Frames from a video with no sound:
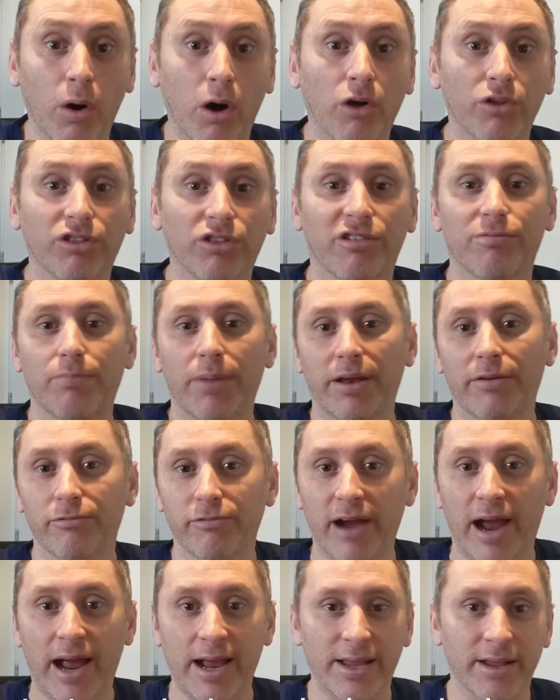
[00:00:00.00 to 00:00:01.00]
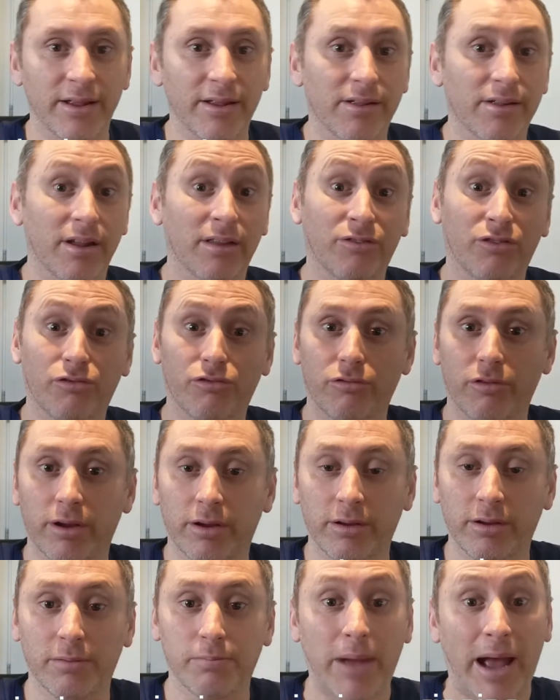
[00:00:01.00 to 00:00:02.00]
on spin rackets and
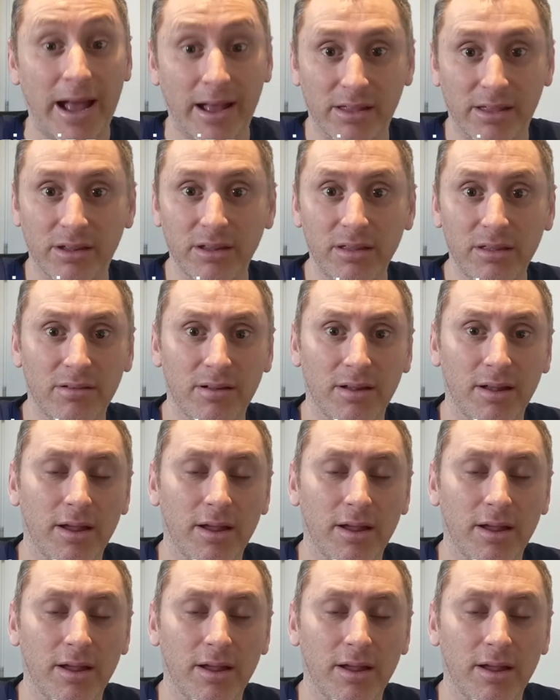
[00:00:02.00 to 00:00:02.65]
string patterns,